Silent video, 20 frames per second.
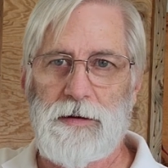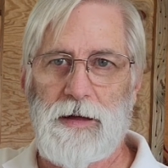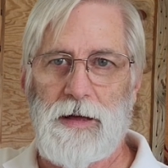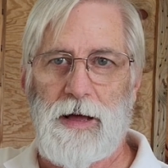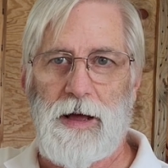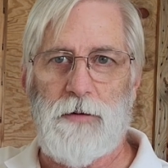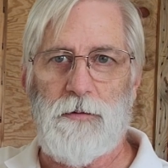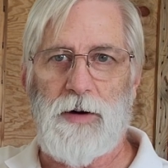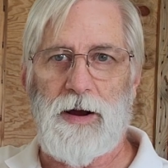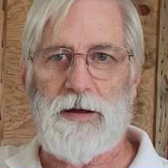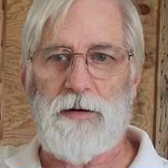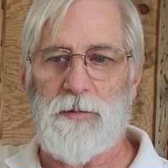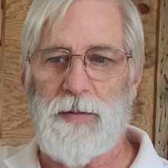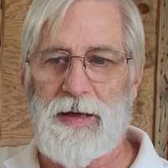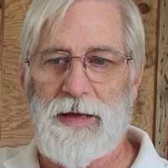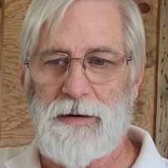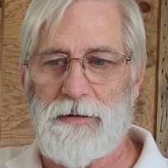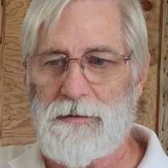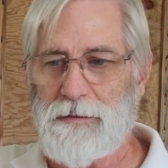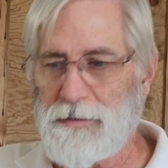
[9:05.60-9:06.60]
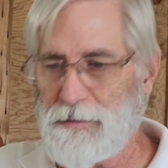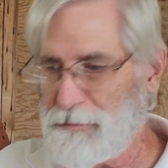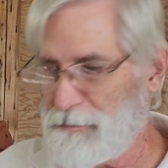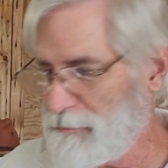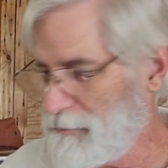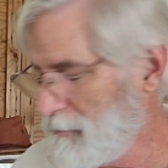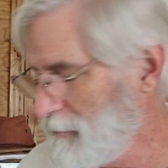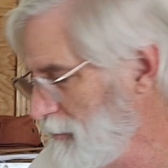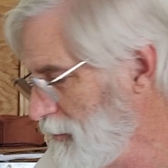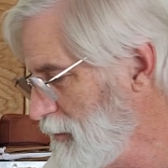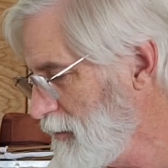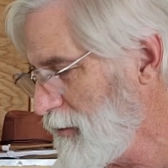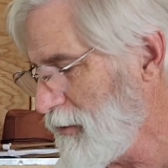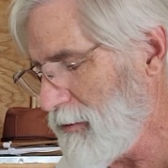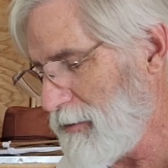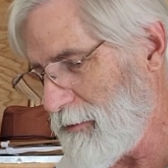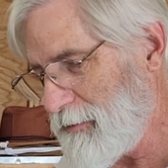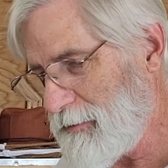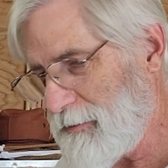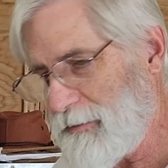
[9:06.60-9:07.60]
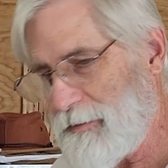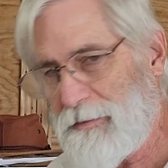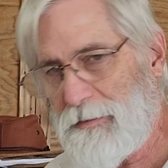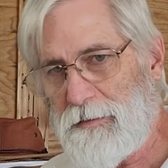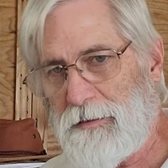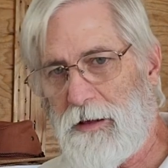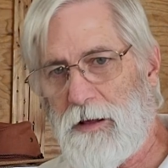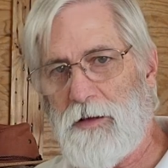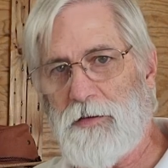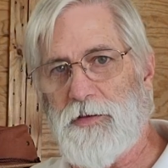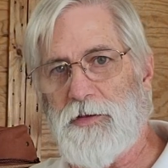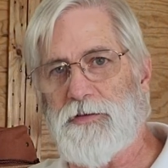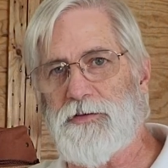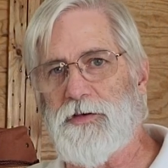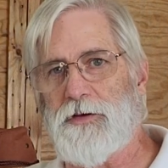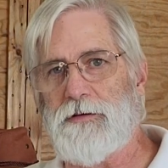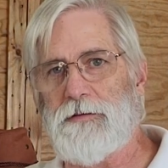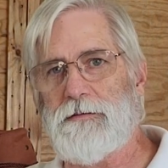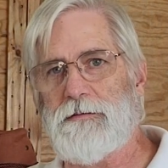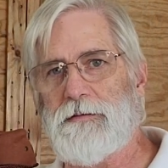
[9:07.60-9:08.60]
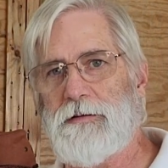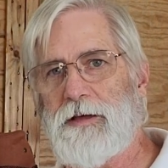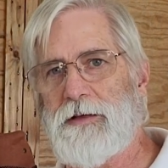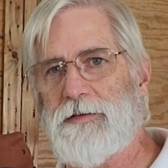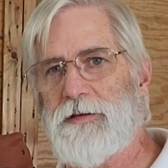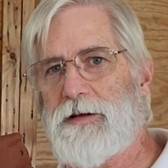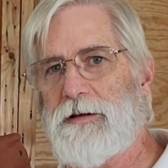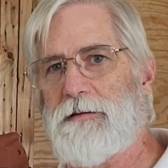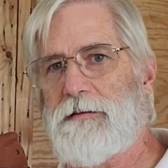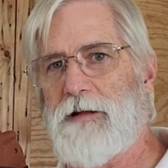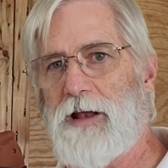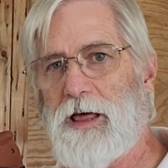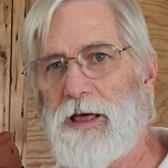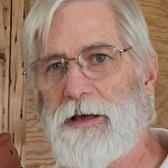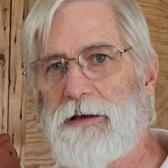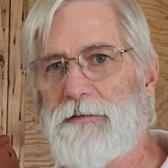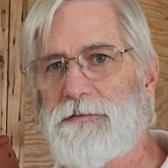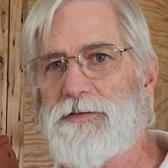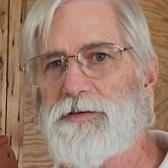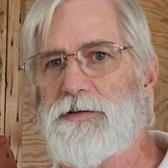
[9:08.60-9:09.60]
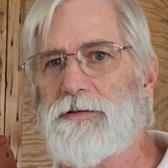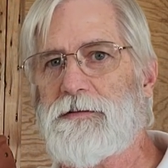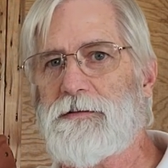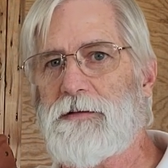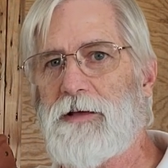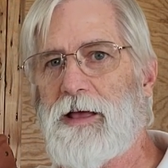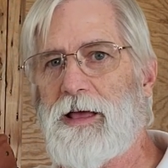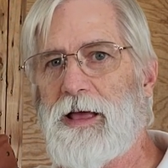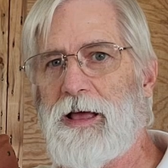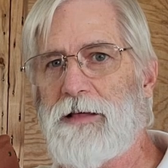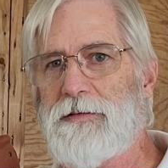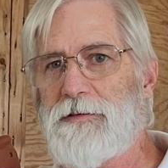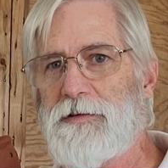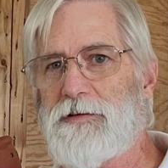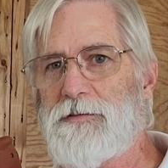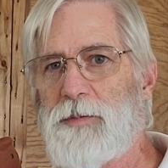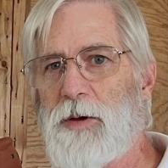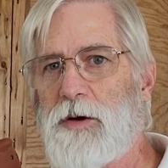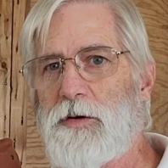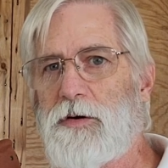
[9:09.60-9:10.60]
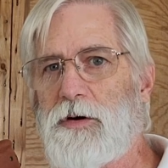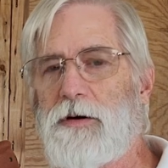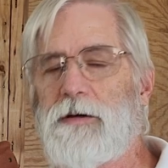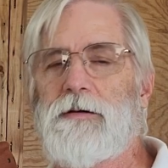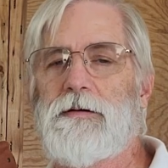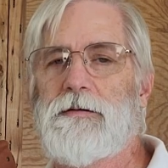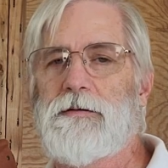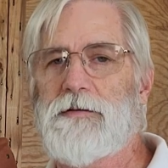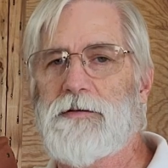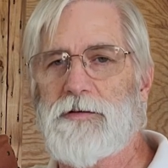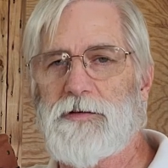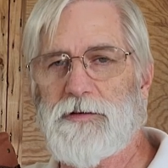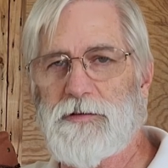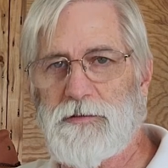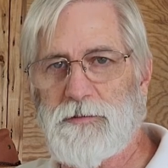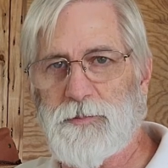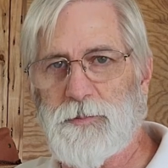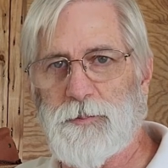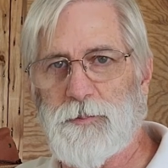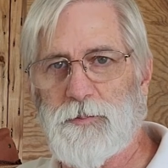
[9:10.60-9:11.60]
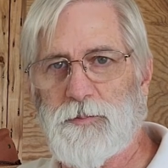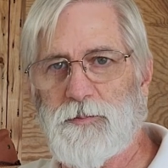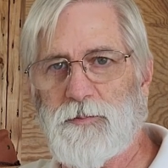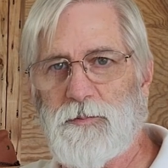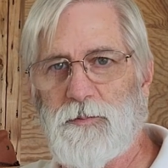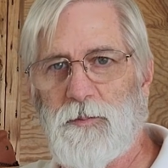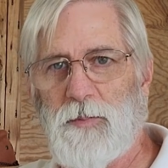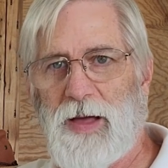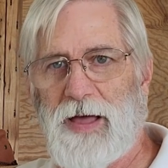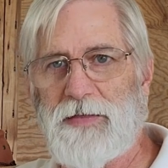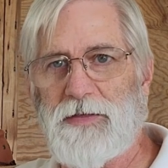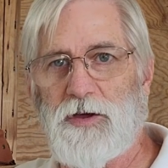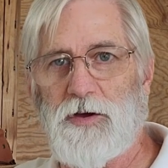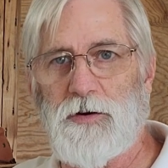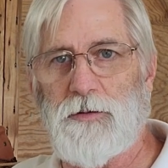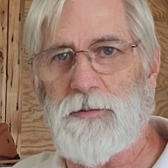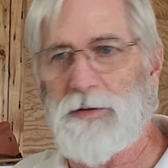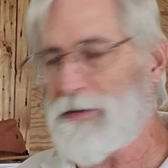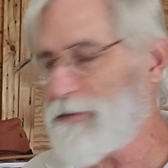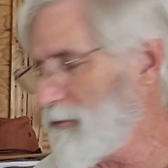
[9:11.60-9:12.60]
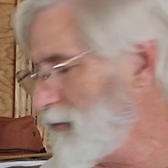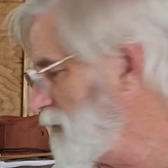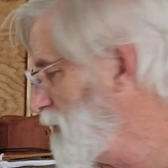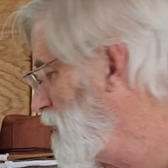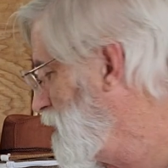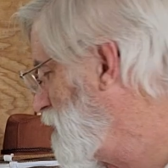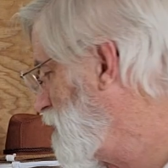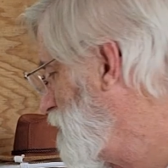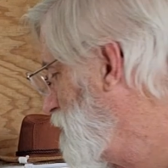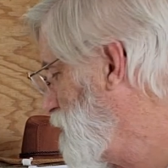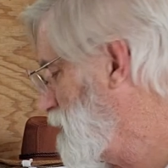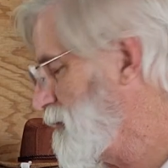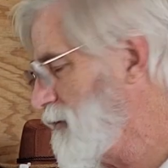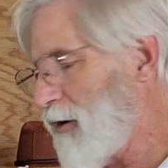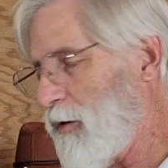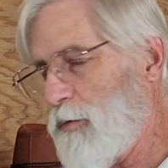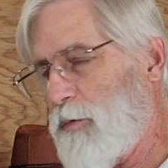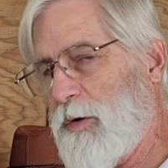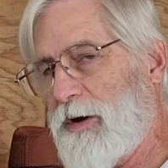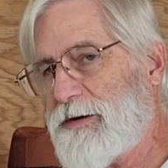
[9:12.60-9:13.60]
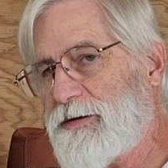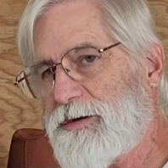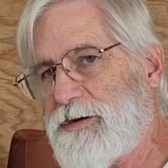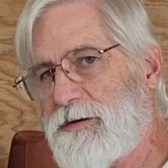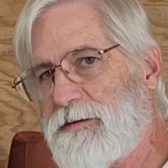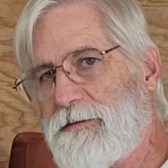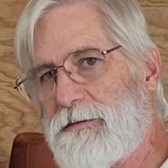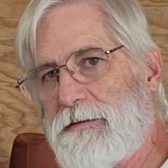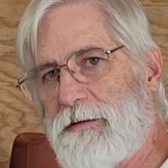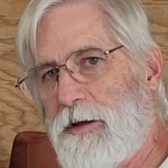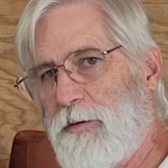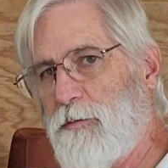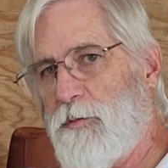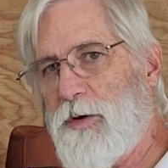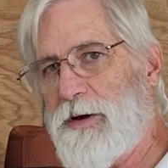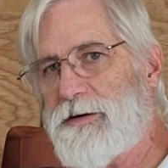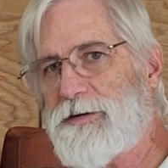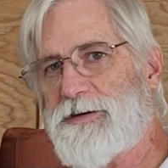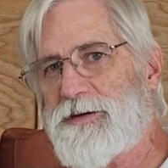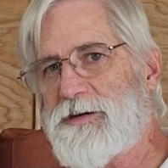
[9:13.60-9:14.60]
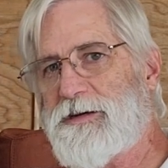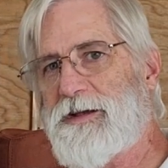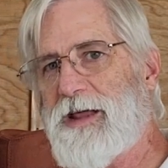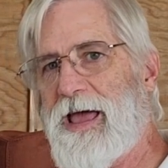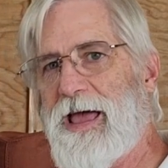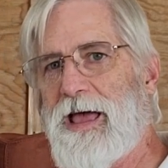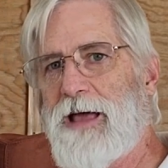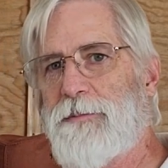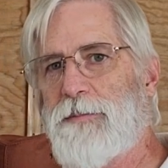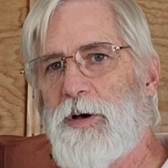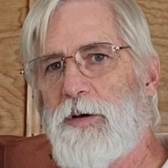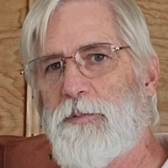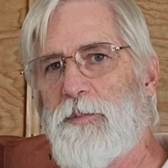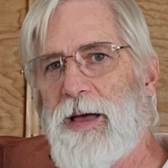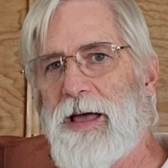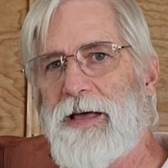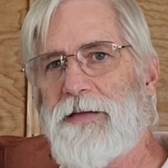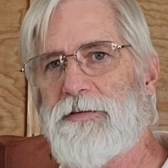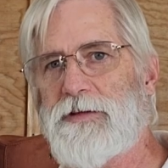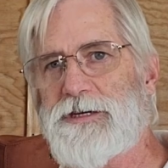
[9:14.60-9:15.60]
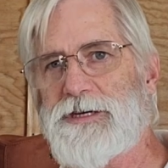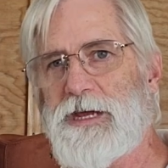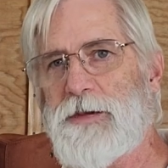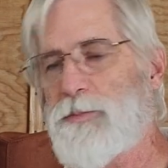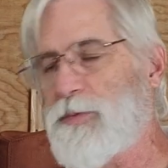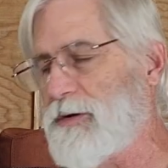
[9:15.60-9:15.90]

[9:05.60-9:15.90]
I recommend on the suit and the gloves and the smoker, buy the good ones. Don't waste your time on buying the cheap